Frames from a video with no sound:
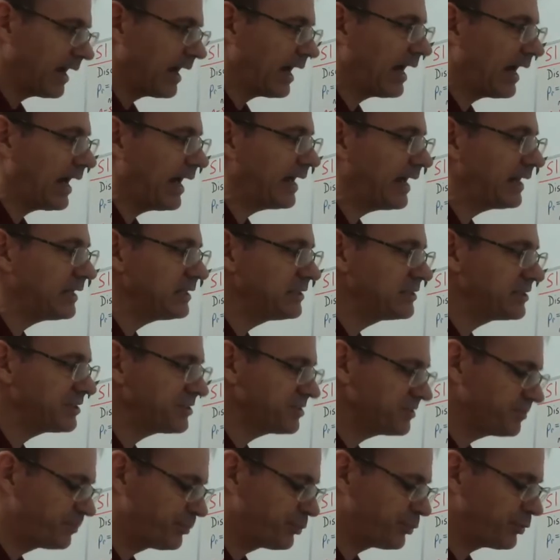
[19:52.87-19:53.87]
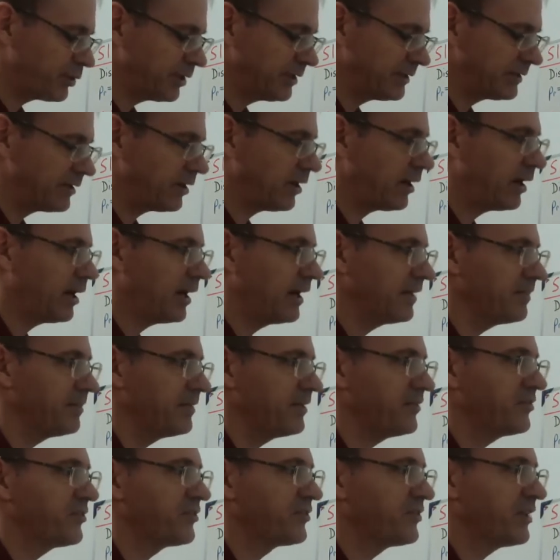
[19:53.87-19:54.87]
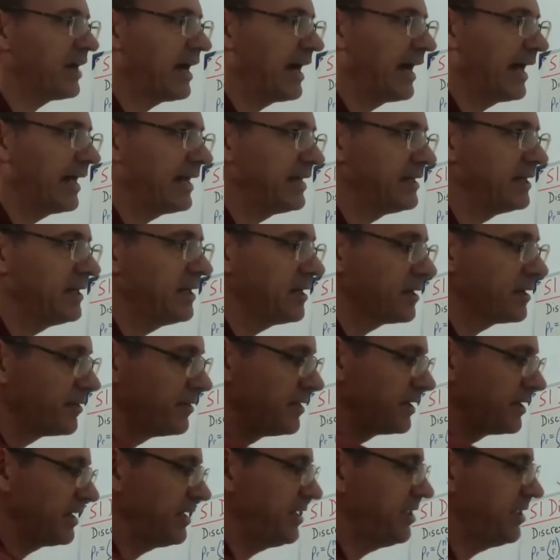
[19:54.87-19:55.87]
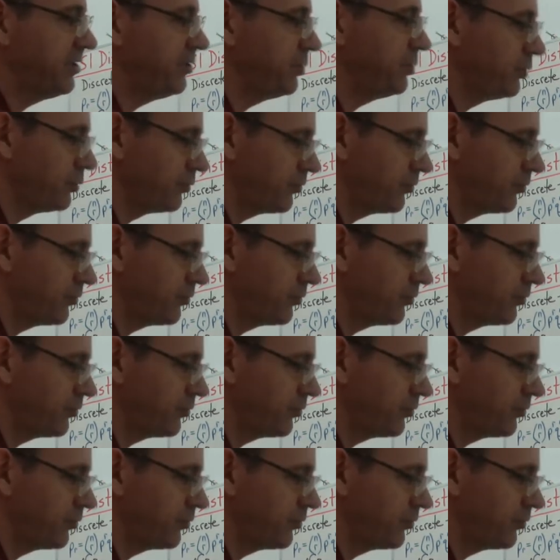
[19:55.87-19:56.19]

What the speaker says: I just put on the side the Q.